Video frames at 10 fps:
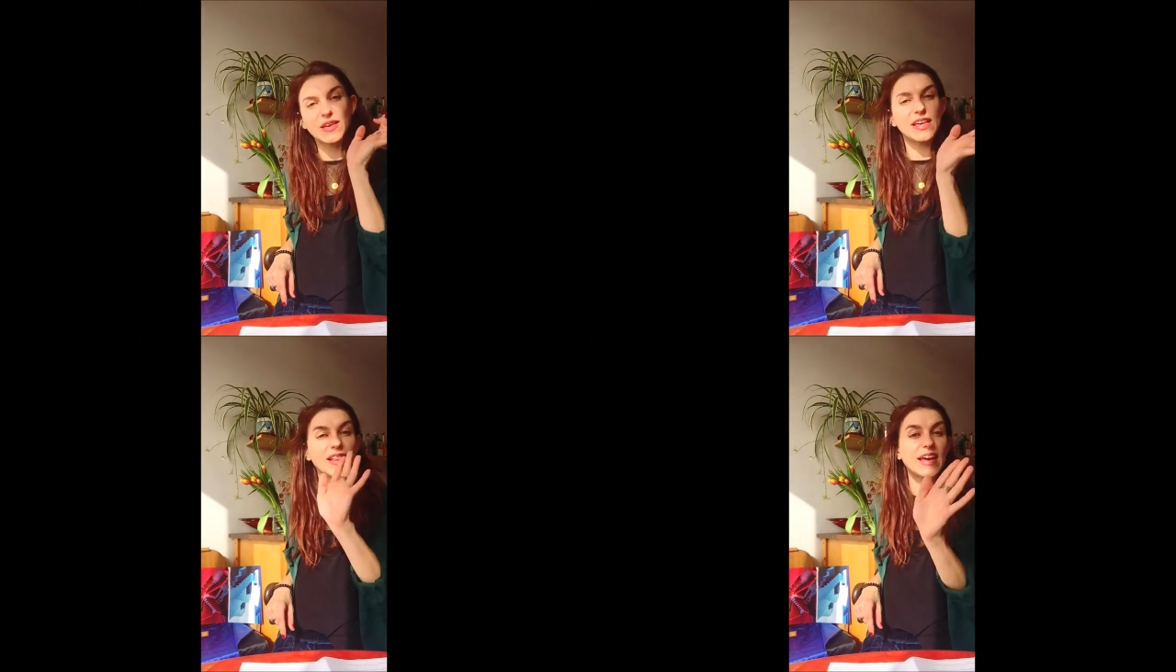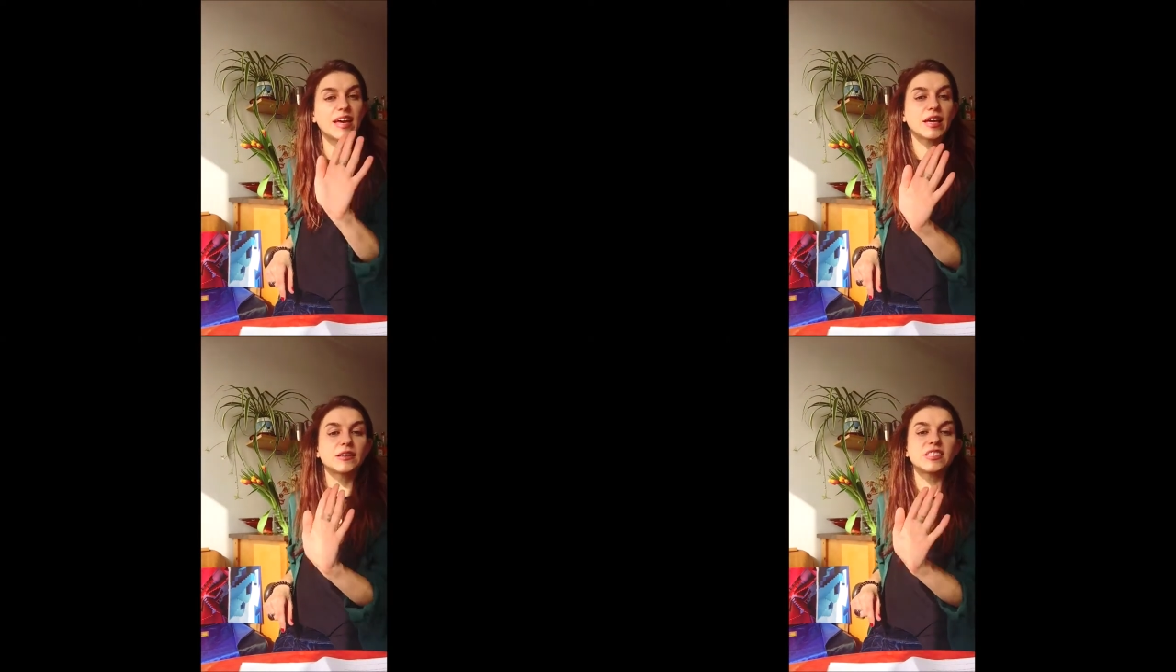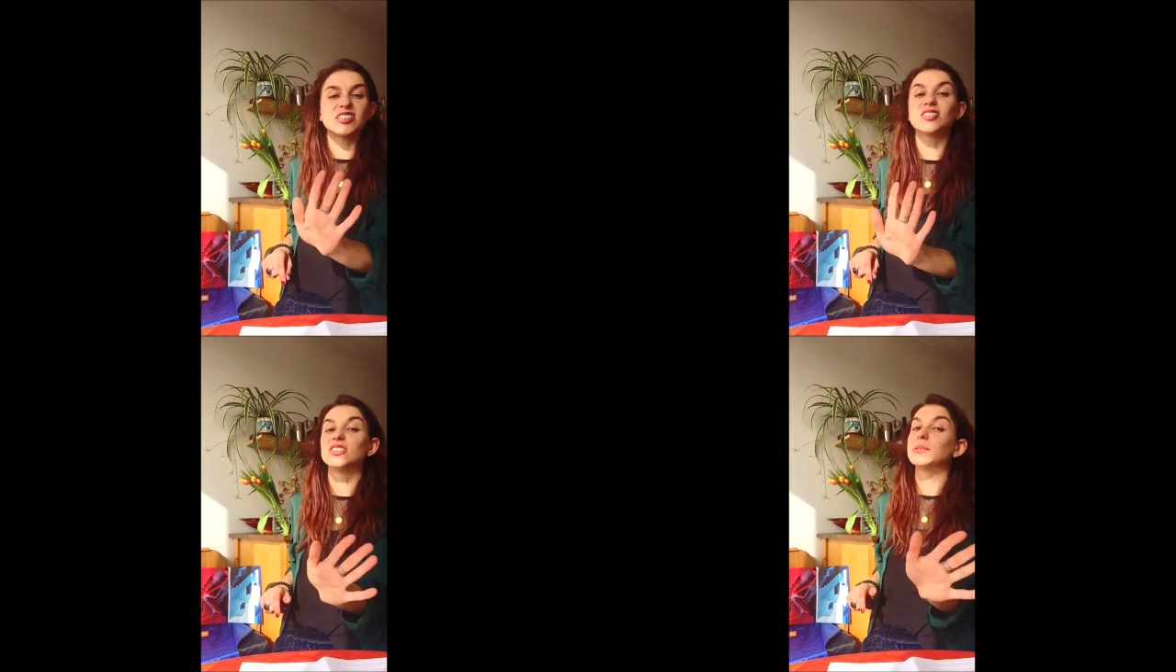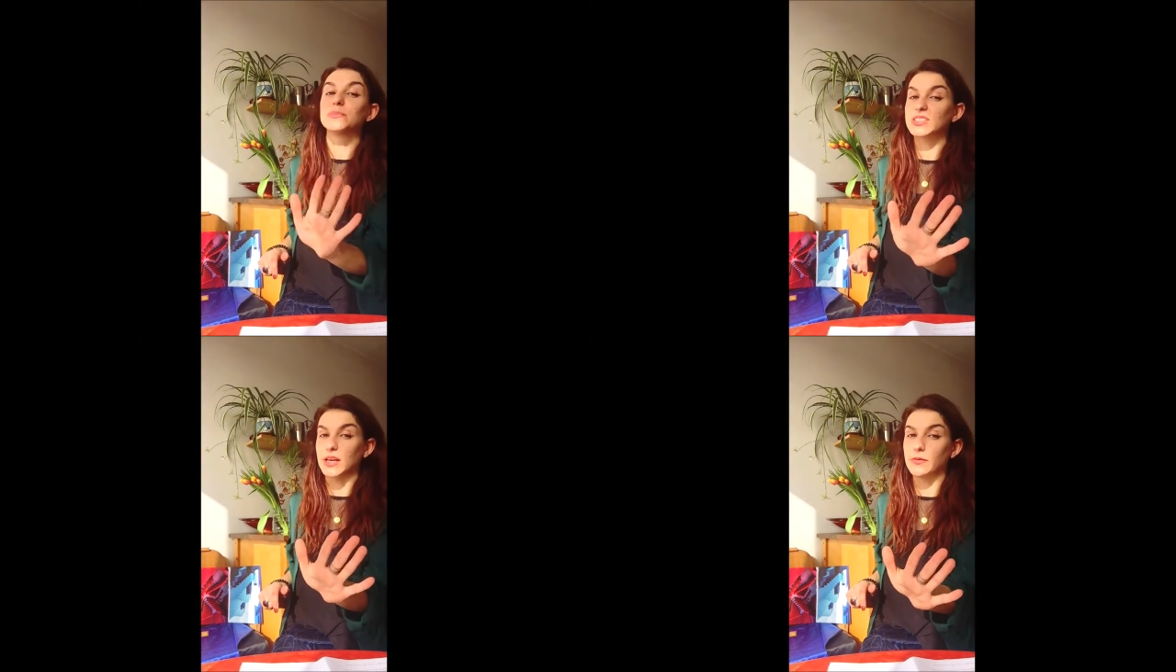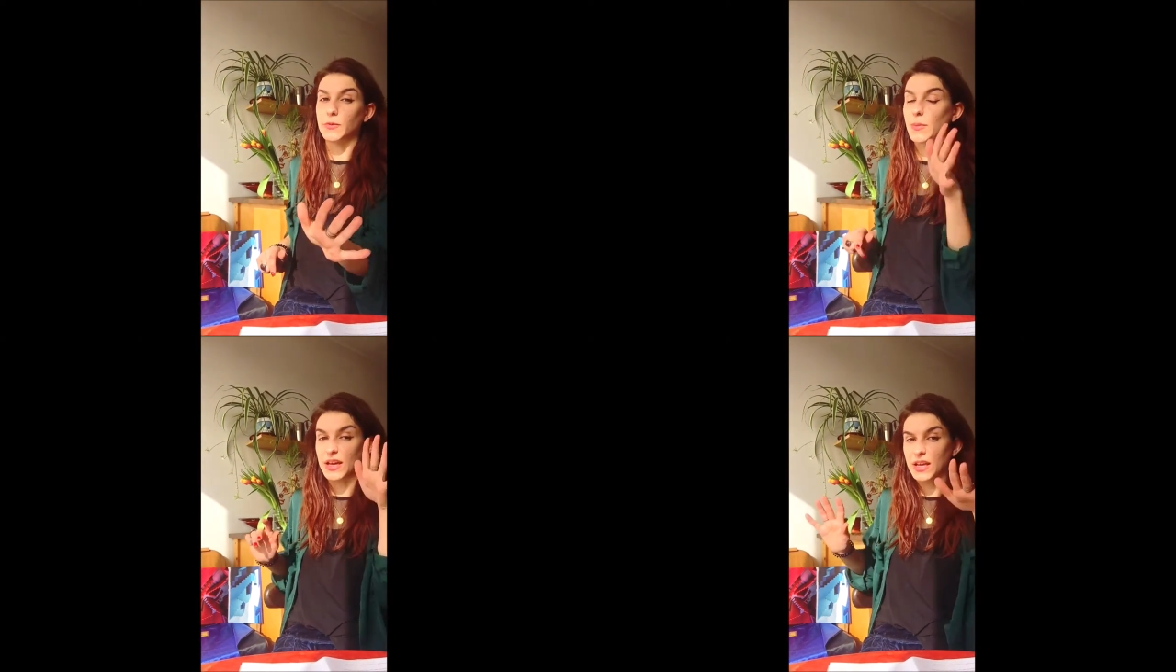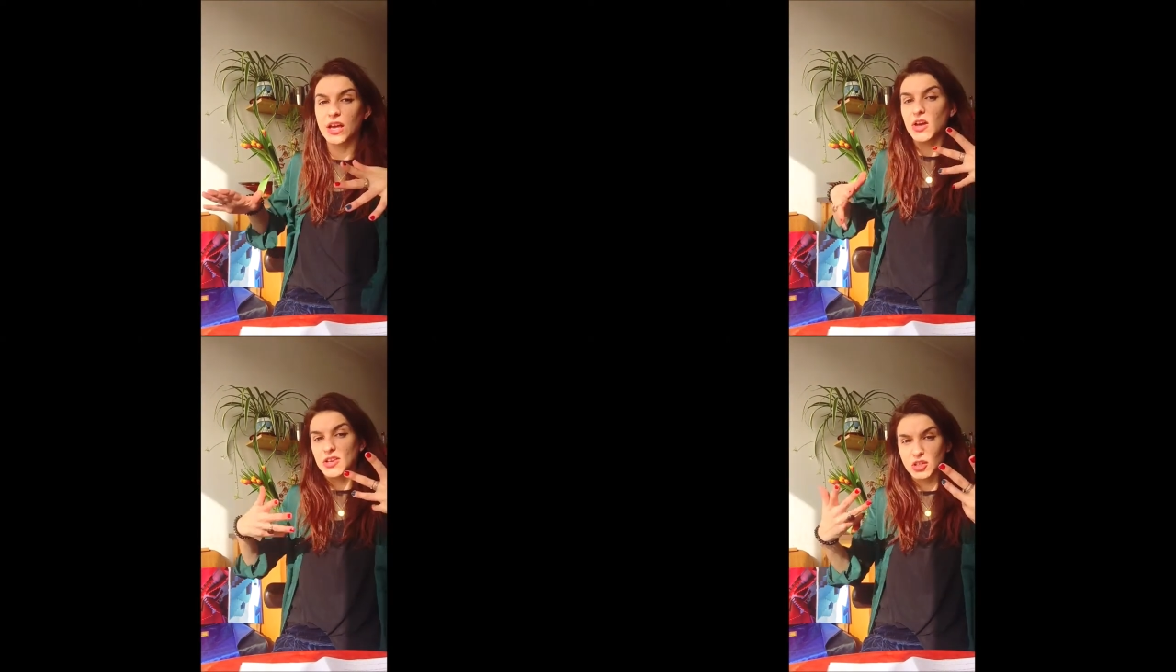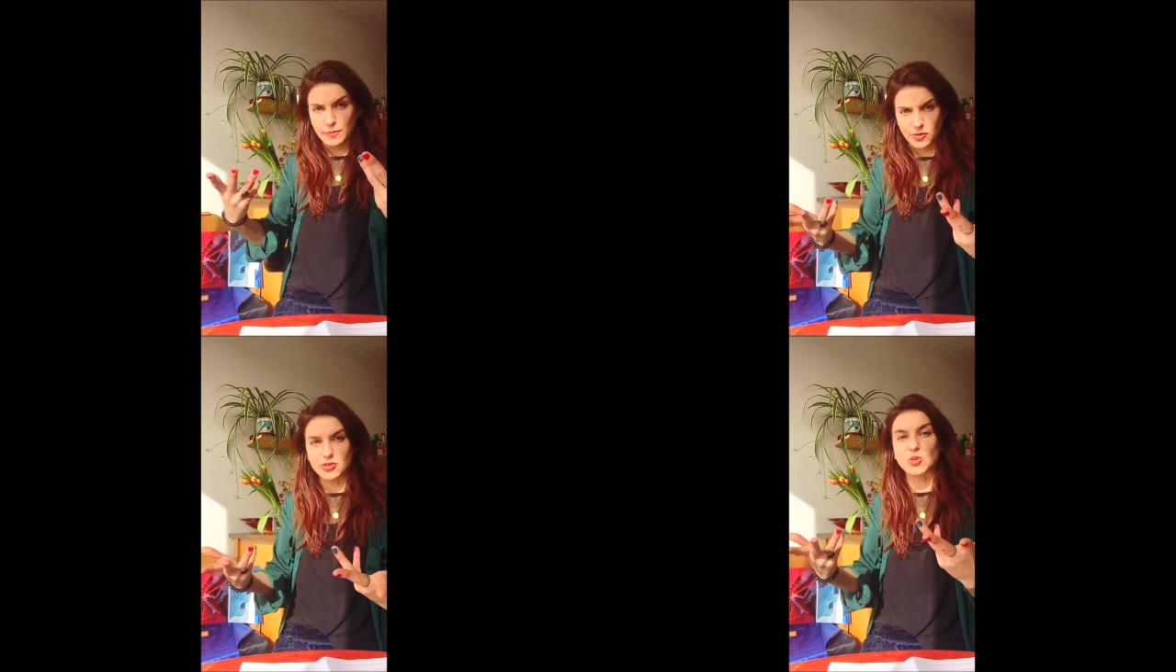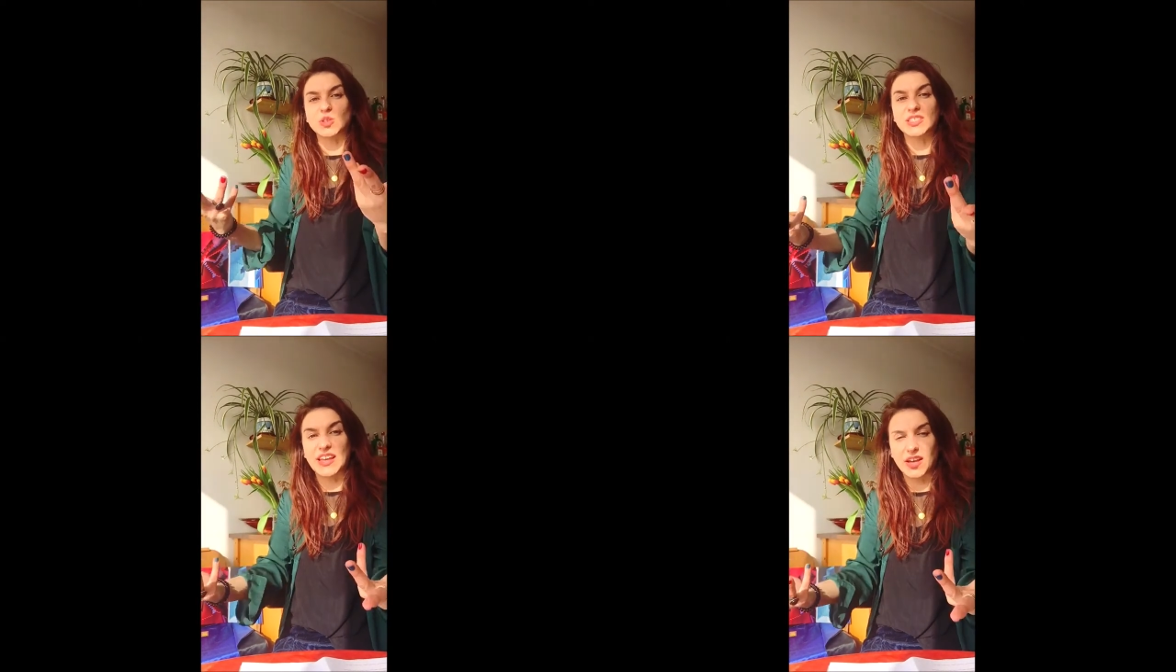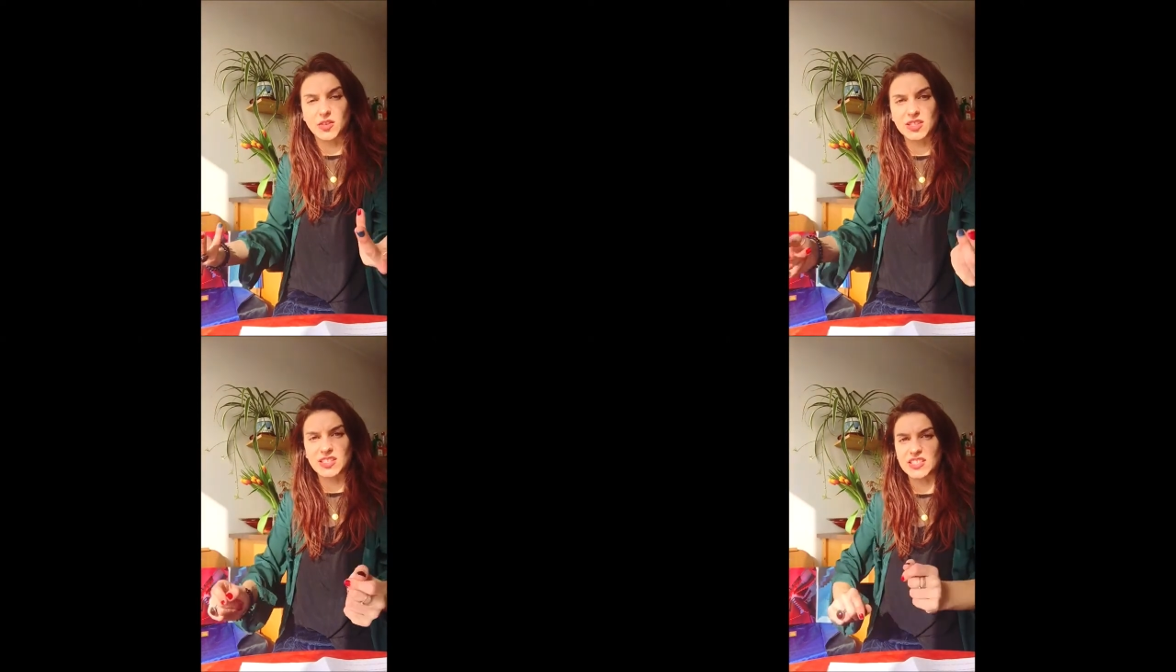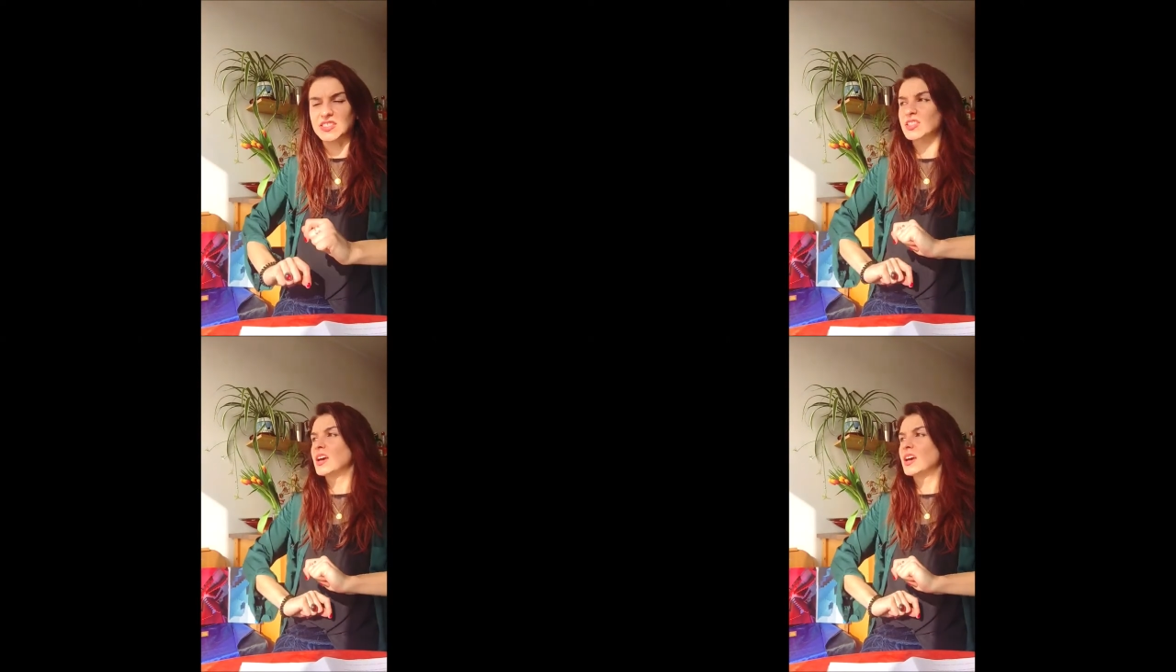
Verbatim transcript: He later distanced himself from like spiritual seances